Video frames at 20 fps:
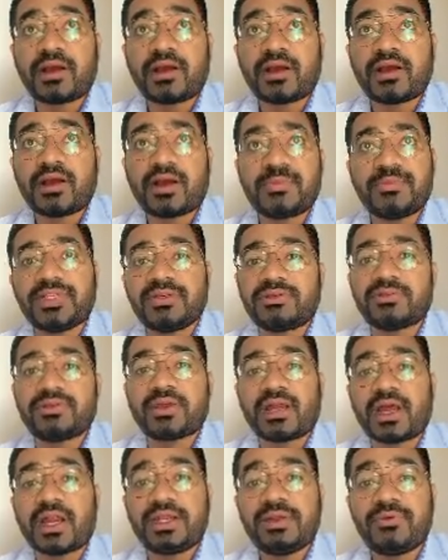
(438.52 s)
I mean, the
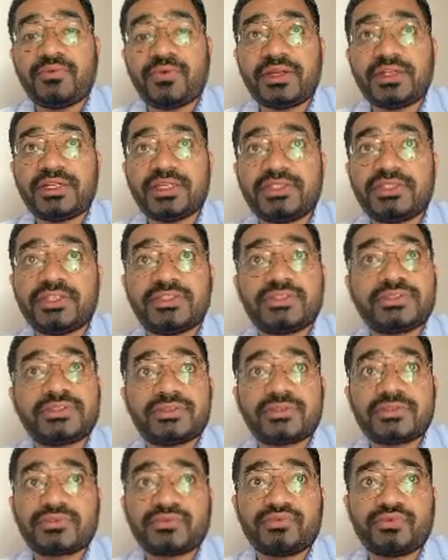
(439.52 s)

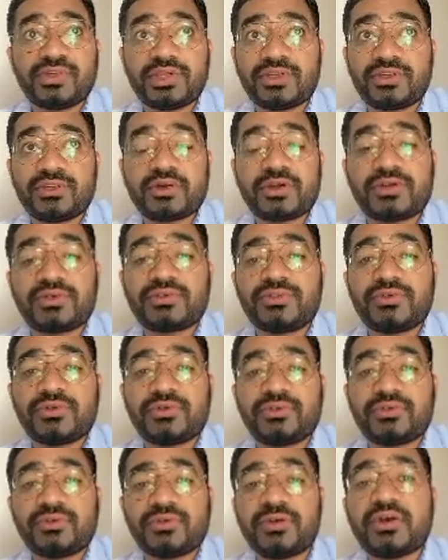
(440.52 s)
advantages we got to
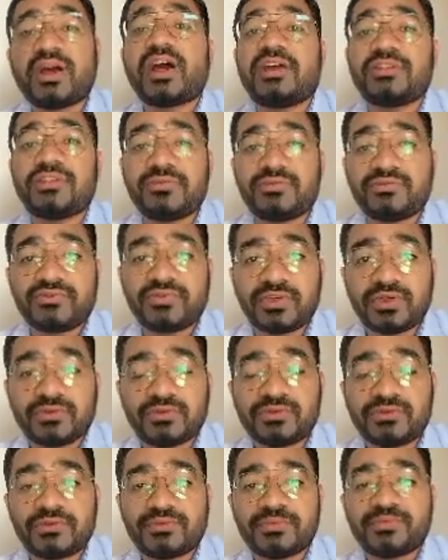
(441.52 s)
know are the
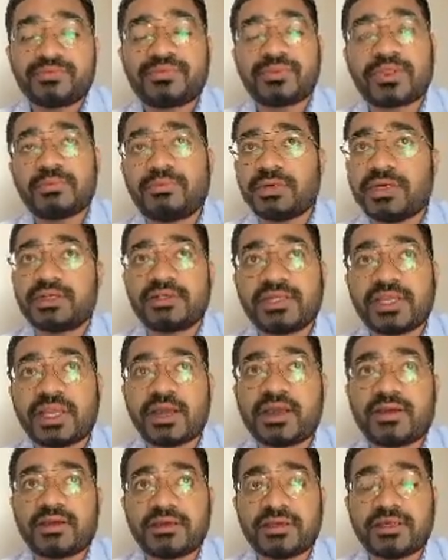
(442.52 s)
few, but yeah,
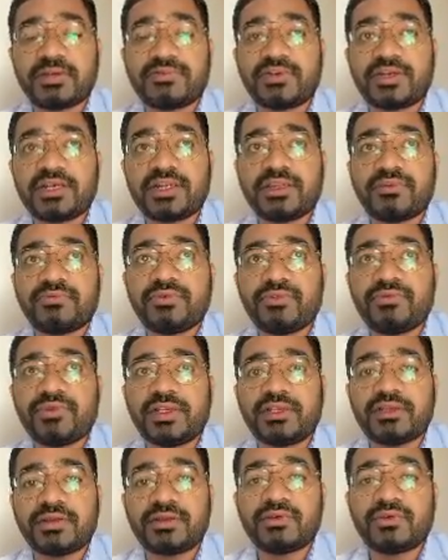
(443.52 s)
definitely we
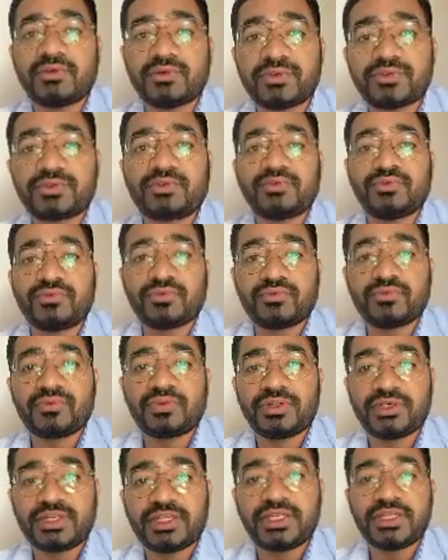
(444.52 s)
will go through
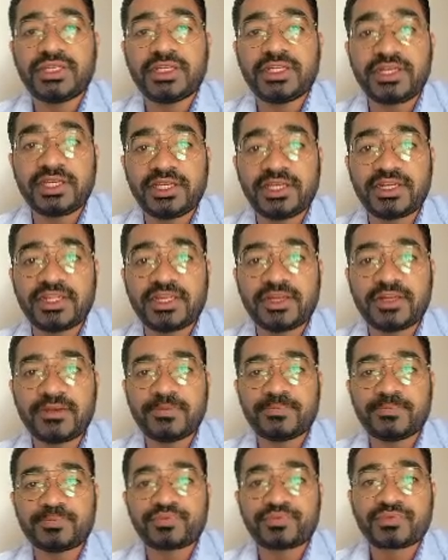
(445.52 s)
in detail.
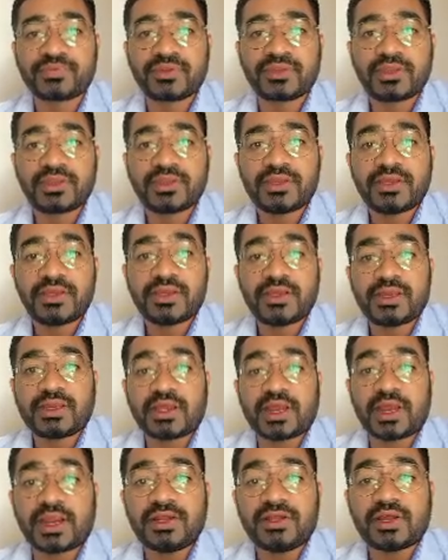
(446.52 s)

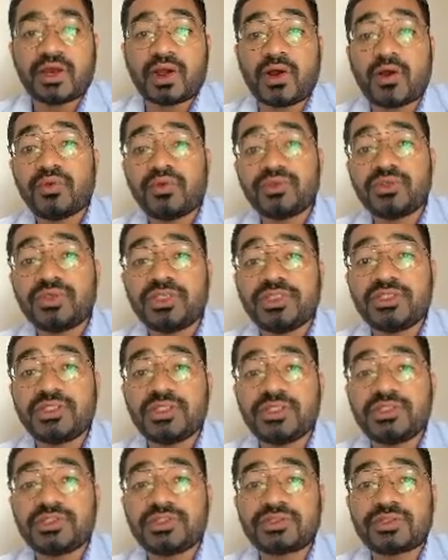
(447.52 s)
And how this
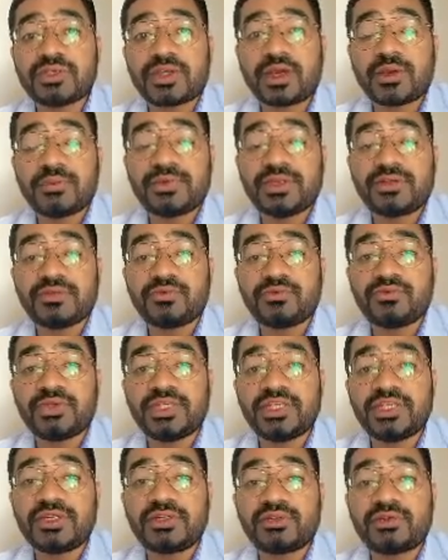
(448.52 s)
is, I mean, we
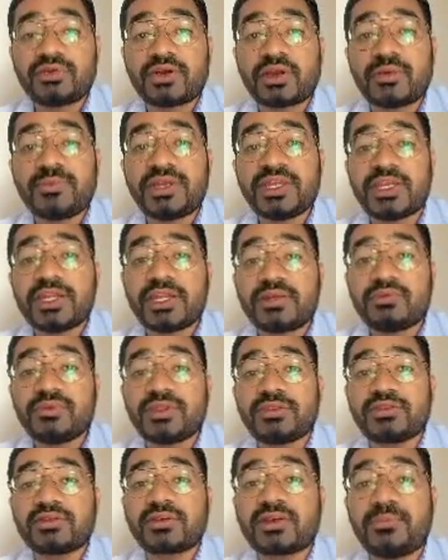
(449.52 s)
need to communicate with the
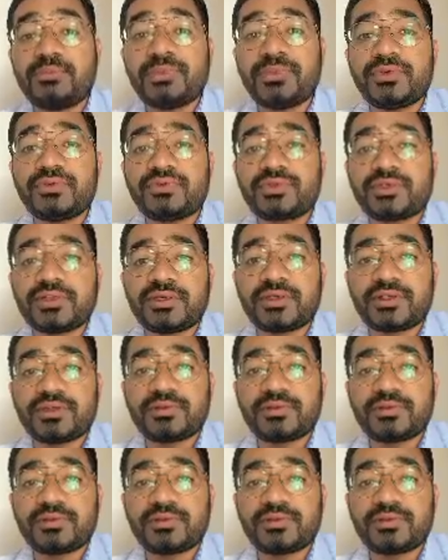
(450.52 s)
computer,